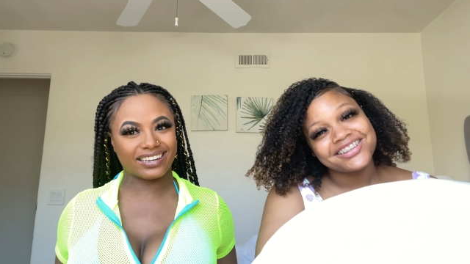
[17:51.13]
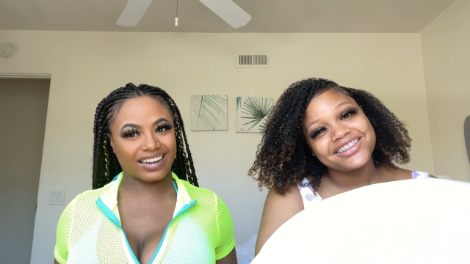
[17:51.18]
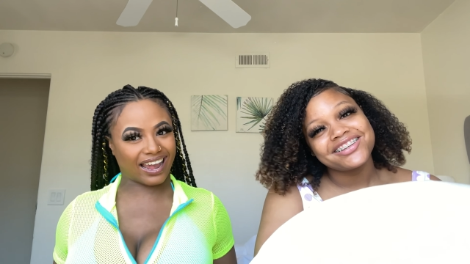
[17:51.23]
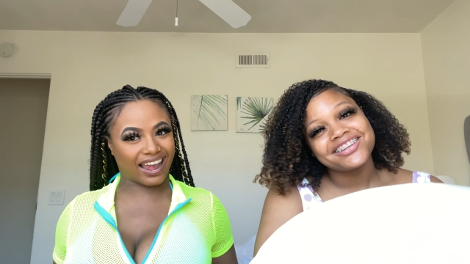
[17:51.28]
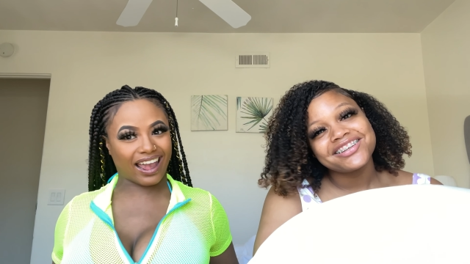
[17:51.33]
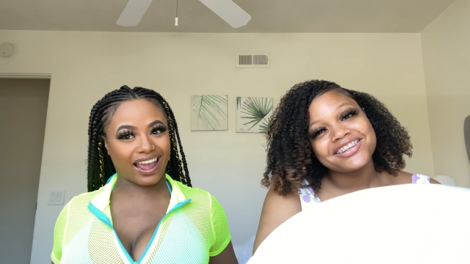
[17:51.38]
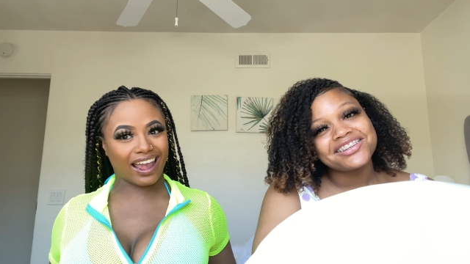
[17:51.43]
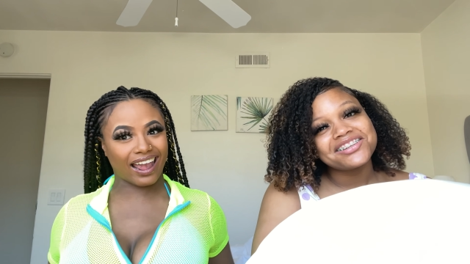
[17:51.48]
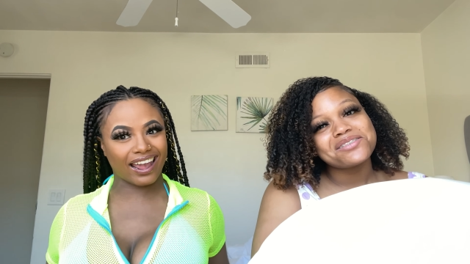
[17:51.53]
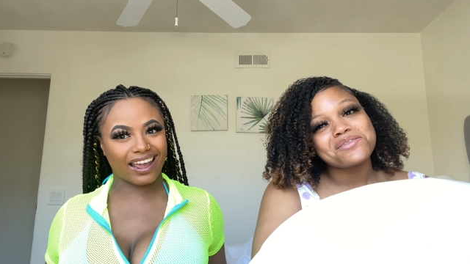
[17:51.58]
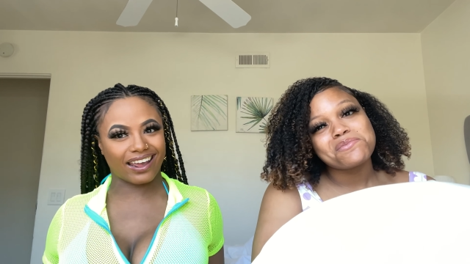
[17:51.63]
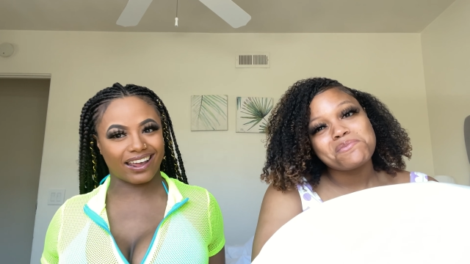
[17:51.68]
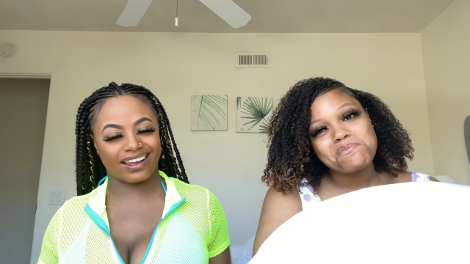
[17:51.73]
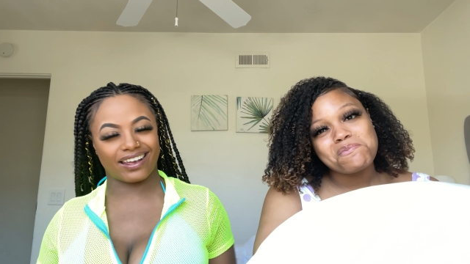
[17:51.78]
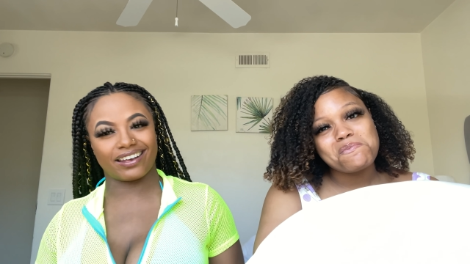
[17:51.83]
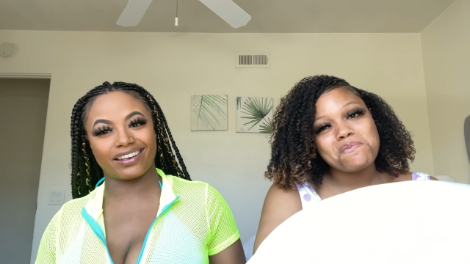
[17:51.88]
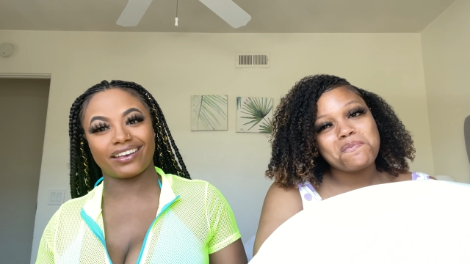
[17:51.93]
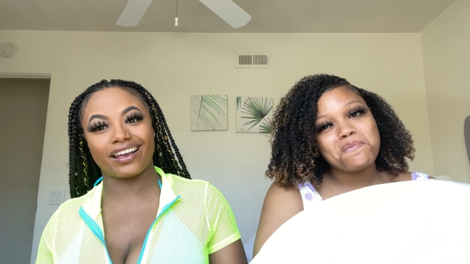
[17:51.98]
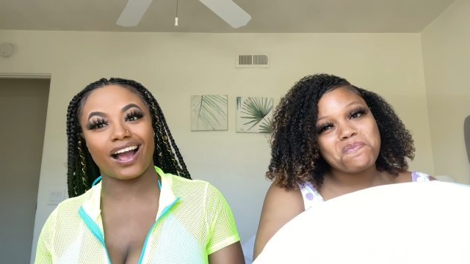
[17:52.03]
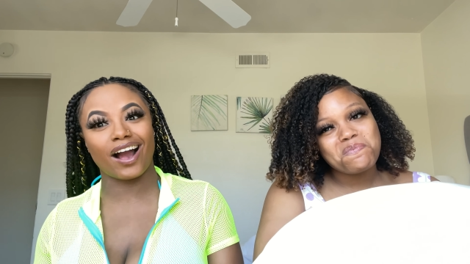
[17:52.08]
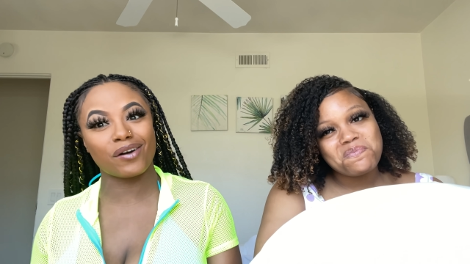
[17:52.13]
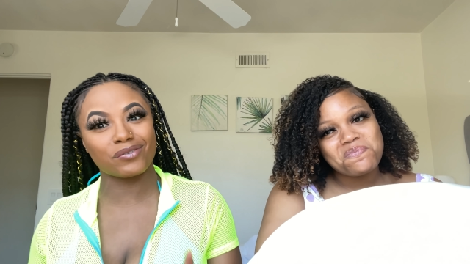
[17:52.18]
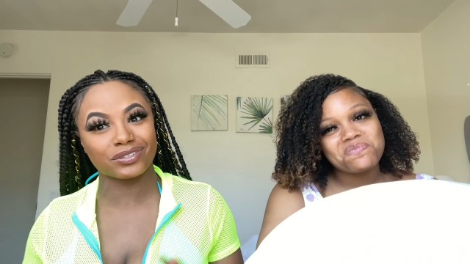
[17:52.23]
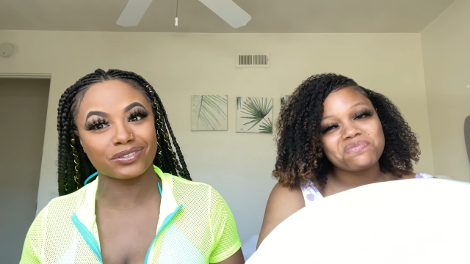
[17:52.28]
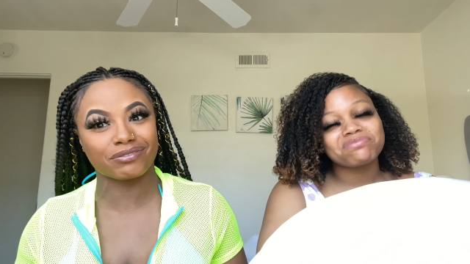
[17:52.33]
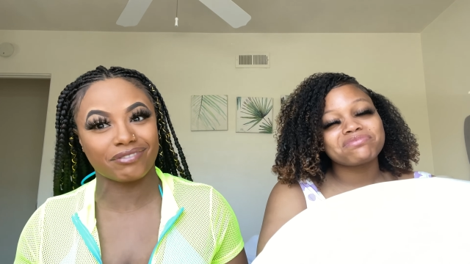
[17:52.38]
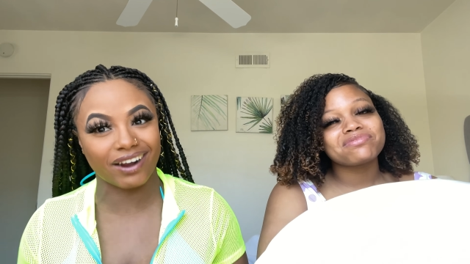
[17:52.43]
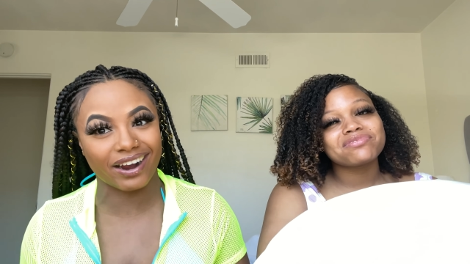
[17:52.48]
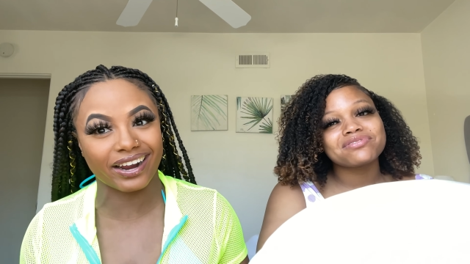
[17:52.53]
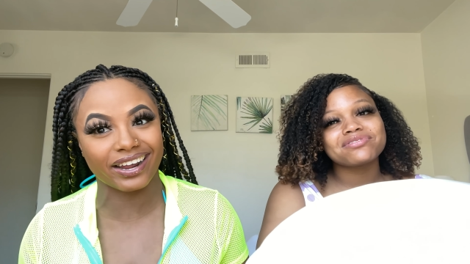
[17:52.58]
Speaker 1: dang, y'all
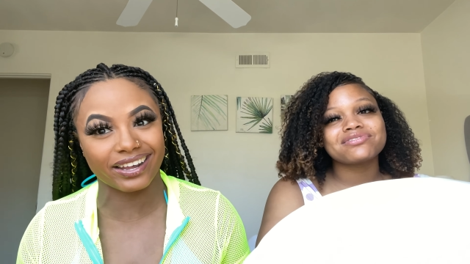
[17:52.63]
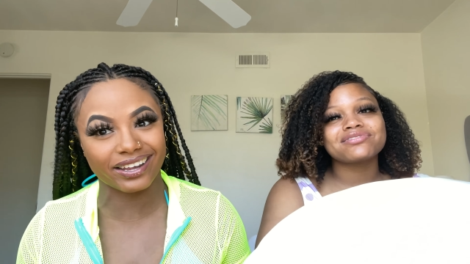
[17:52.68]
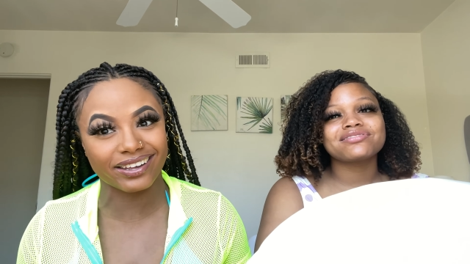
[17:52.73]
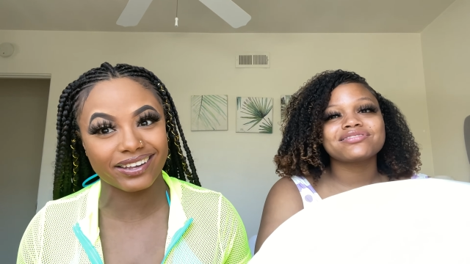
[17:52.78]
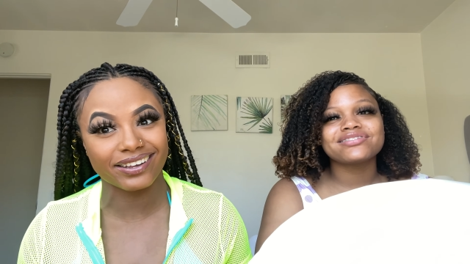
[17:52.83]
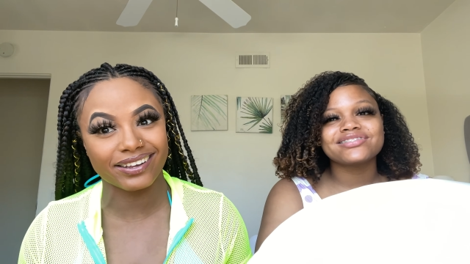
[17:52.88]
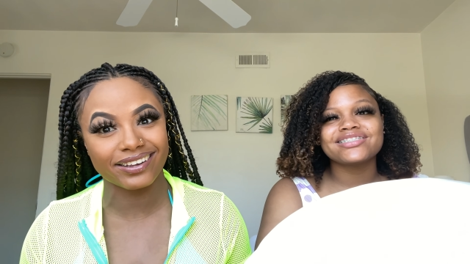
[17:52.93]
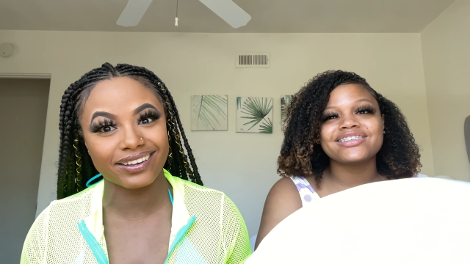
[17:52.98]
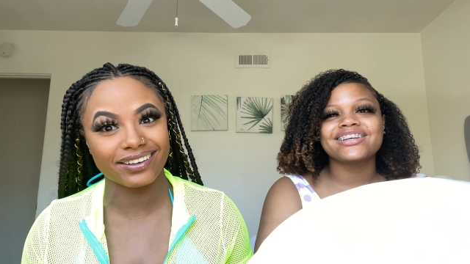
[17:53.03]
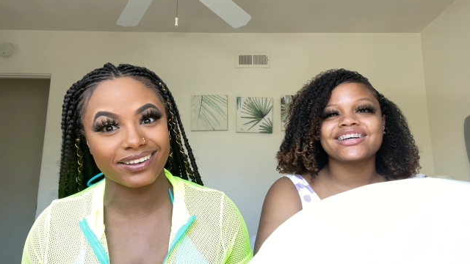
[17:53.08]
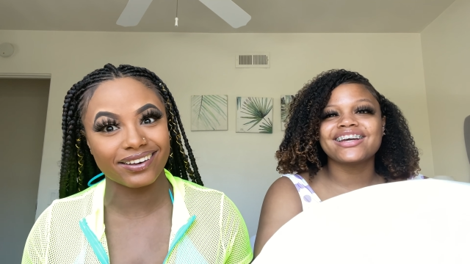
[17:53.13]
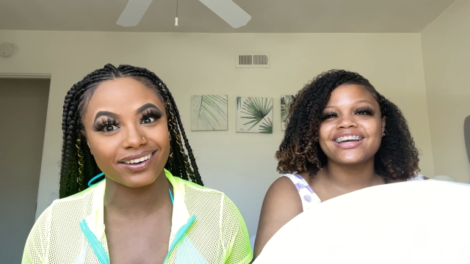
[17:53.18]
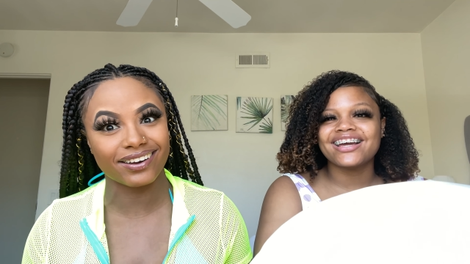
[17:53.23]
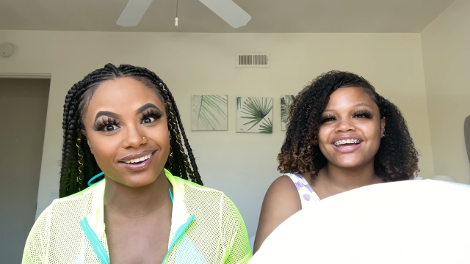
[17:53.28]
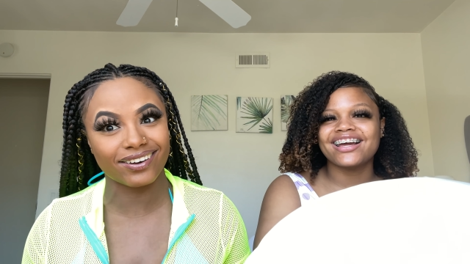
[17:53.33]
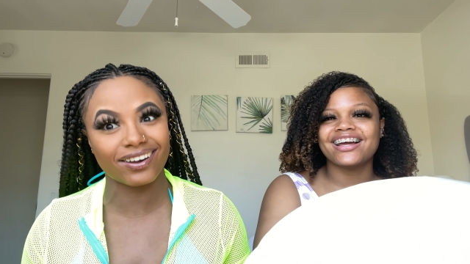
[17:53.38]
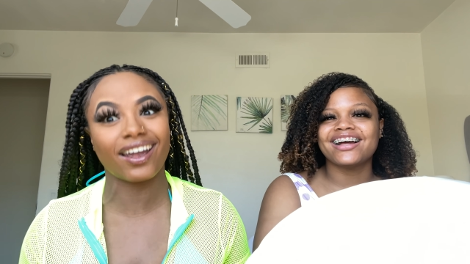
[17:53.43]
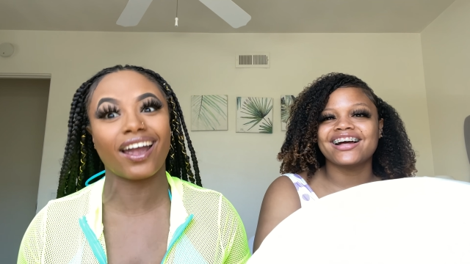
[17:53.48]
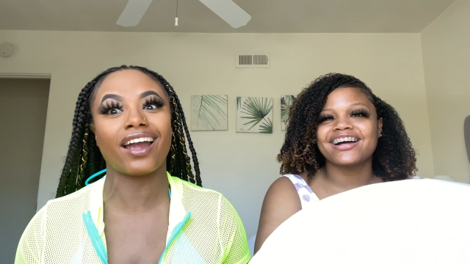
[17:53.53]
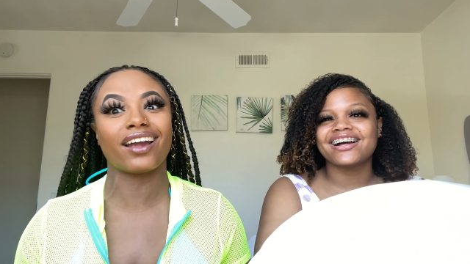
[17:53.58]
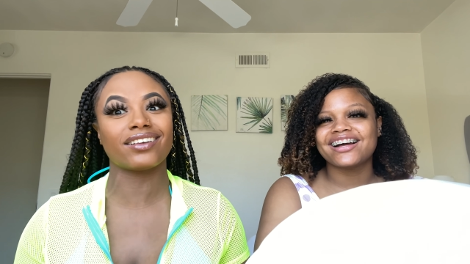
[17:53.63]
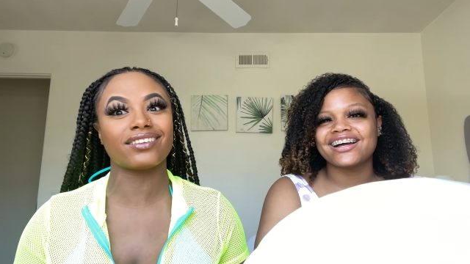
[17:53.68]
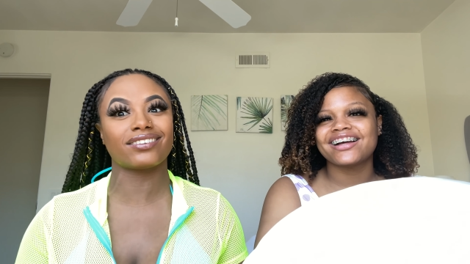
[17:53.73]
was right. okay,